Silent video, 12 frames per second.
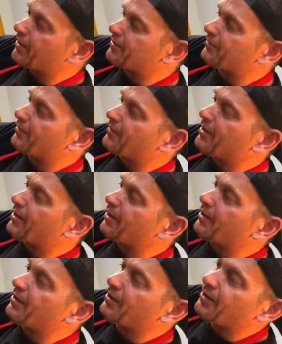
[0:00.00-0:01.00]
From
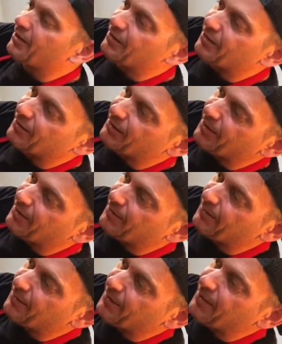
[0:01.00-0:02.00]
there, you can cut it
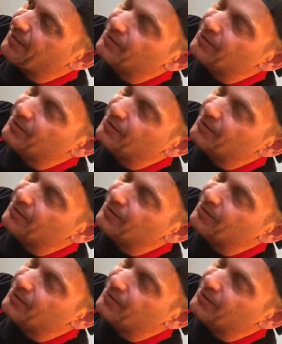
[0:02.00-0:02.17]
thin,